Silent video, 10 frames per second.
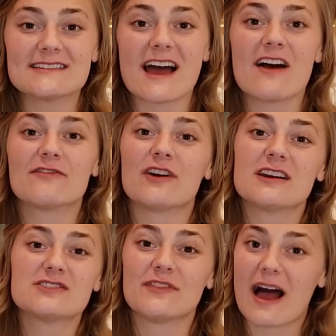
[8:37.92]
have fresh
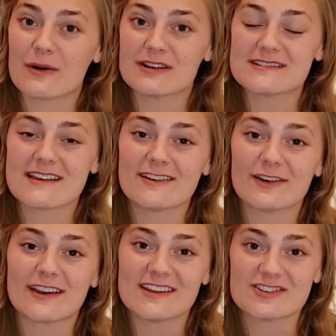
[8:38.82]
flowers in her
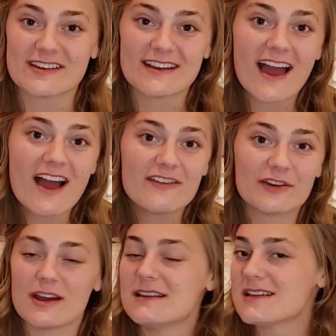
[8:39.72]
kitchen for any
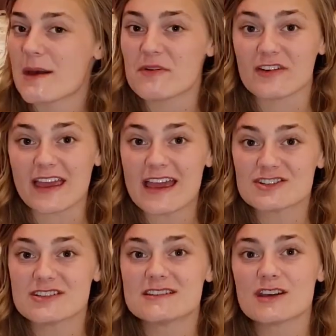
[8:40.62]
type of occasion,
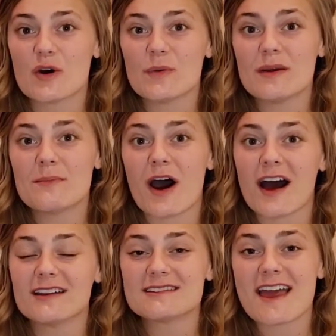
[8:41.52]
so we bought
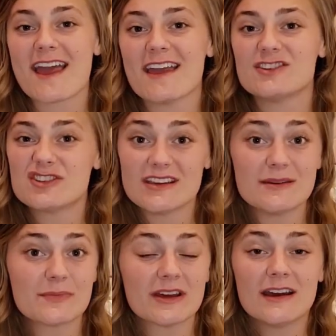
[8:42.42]
a cheap
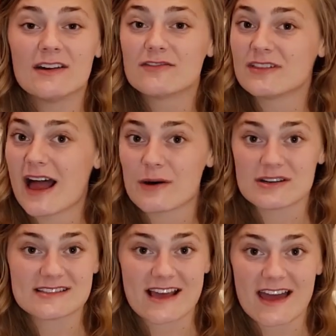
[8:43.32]
flower
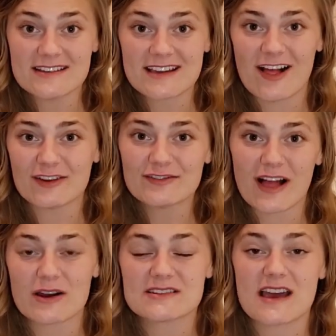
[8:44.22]
set, colored flower
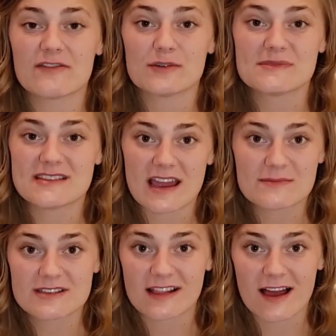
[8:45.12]
set from Sam's
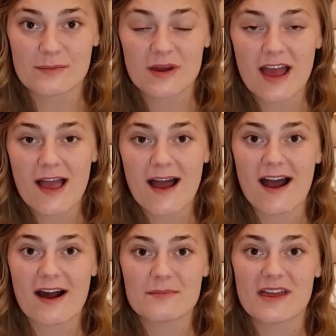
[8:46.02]
Club.
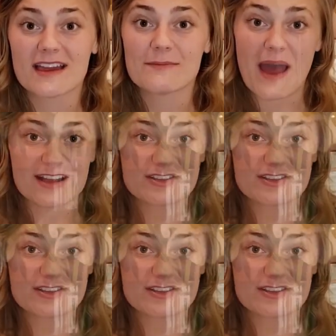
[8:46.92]
It matched the